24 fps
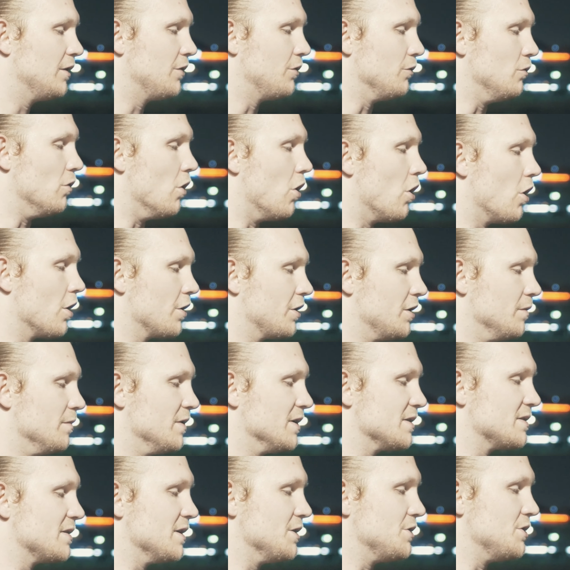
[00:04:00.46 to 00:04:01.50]
through
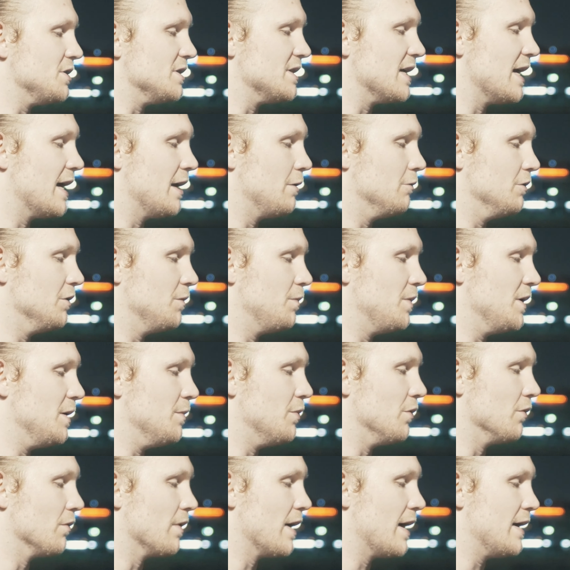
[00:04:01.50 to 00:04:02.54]
arguments that she's had with
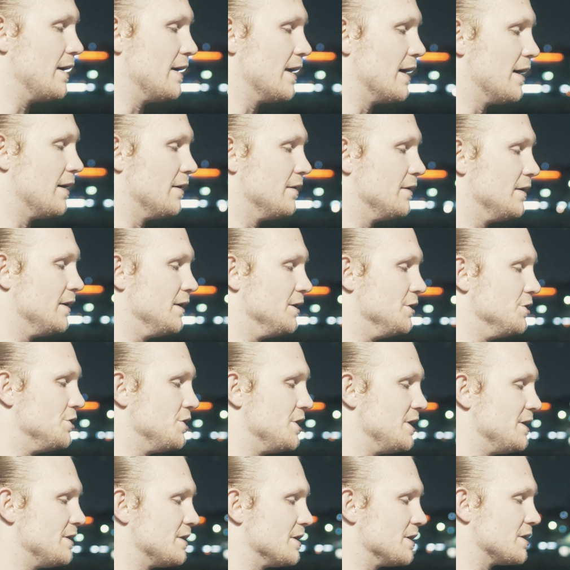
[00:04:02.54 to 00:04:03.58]
people right now. In
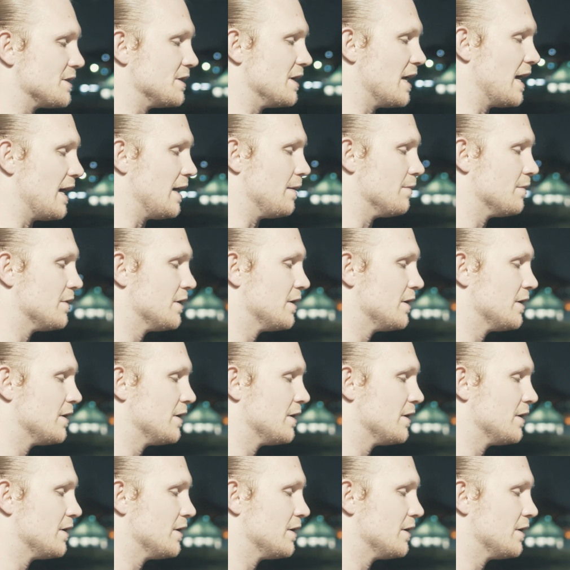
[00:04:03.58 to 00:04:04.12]
Jesus' name.